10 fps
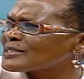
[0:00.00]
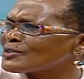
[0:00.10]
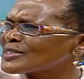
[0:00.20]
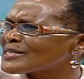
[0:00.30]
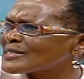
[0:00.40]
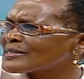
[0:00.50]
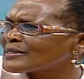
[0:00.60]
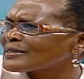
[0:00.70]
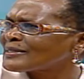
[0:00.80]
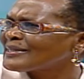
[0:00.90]
not
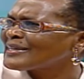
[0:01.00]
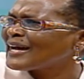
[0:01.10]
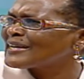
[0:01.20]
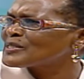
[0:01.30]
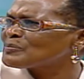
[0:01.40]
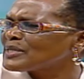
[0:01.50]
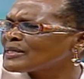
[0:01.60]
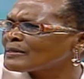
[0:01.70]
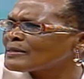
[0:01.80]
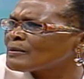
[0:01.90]
necessary, and it's
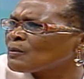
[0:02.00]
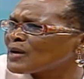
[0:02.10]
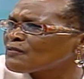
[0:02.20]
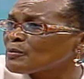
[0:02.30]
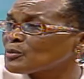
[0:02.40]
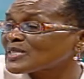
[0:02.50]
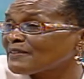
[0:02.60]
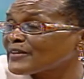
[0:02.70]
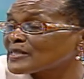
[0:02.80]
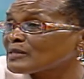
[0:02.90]
been one of the most
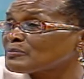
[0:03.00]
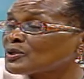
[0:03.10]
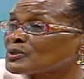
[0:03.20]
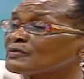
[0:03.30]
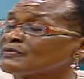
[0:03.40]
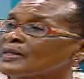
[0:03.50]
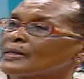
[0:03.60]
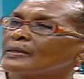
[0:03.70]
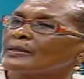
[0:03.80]
affected because of the,